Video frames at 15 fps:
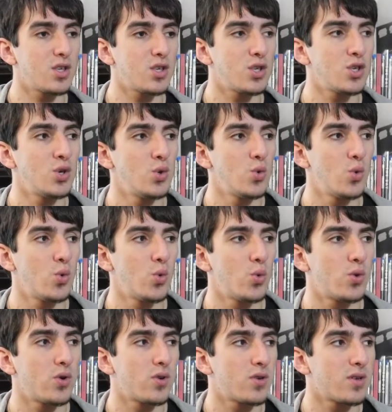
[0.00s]

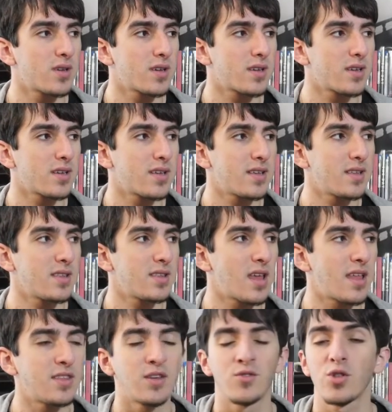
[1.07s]
you
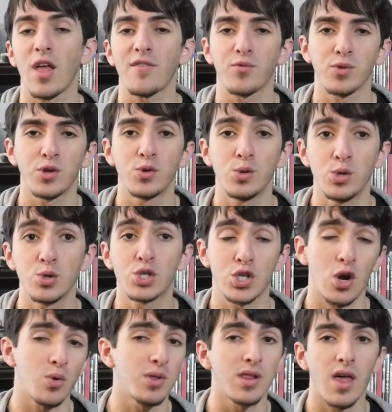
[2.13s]
you're left with, you, you
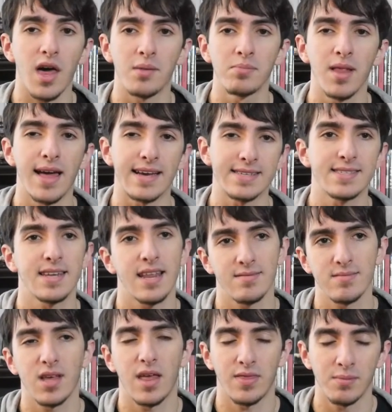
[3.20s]
start with a lot of blanks, and
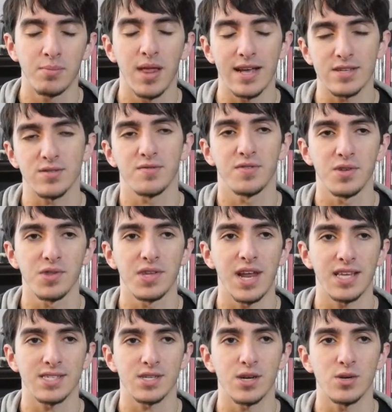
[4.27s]
the blanks are filled in
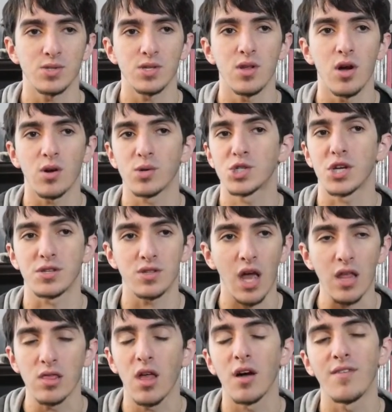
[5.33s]
as it goes along, which I,
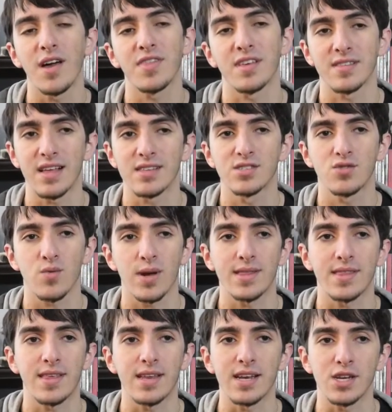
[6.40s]
I love. I think that's great
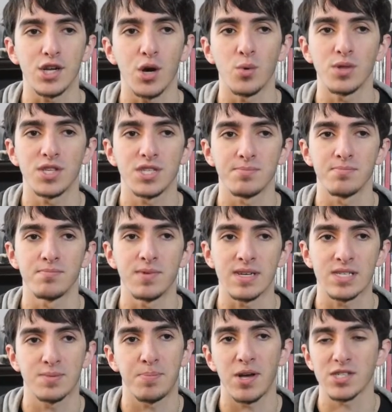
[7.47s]
that they didn't go with some
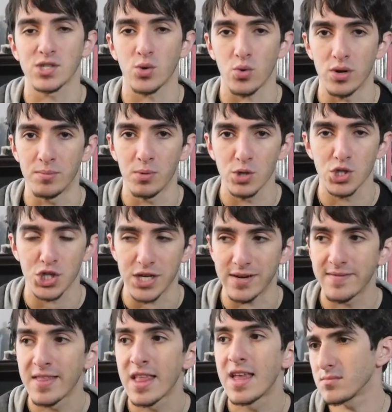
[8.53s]
expository
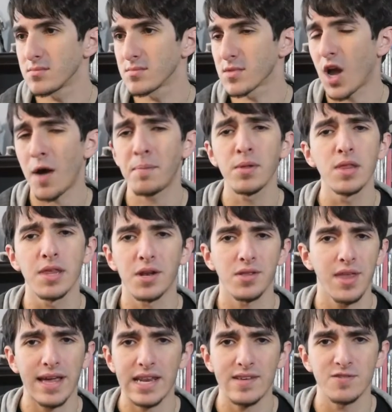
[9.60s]
bullshit. A couple little
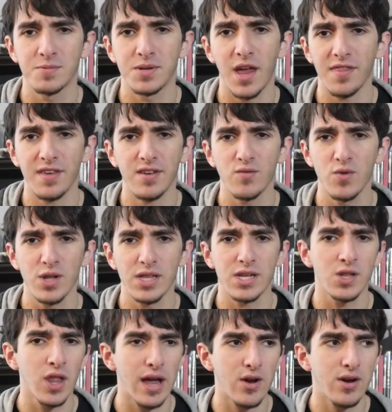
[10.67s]
negatives, but nothing really
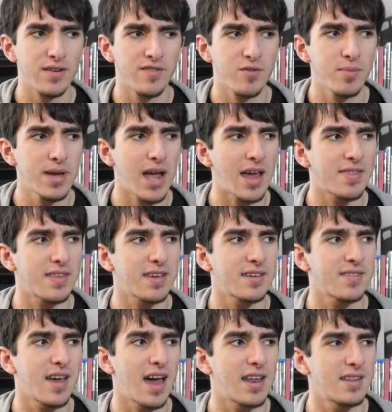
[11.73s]
glaring for me. I
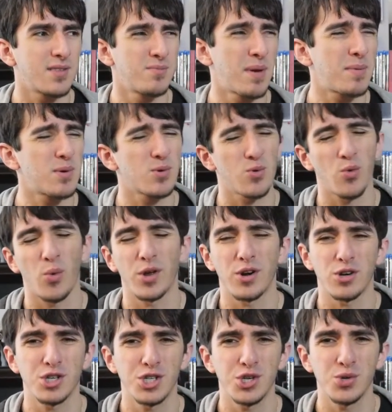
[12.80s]
think that maybe there were one
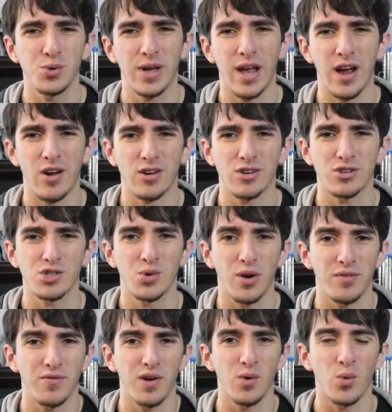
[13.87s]
or two characters who I
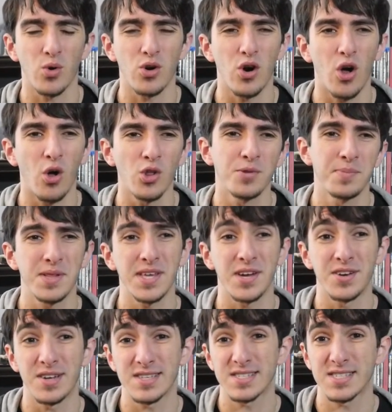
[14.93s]
felt were ultimately
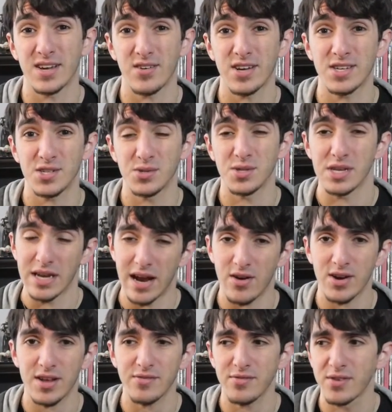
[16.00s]
unnecessary to the
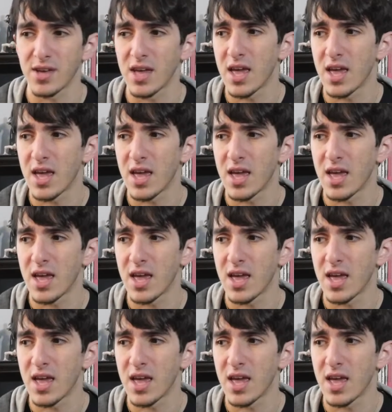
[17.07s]
narrative,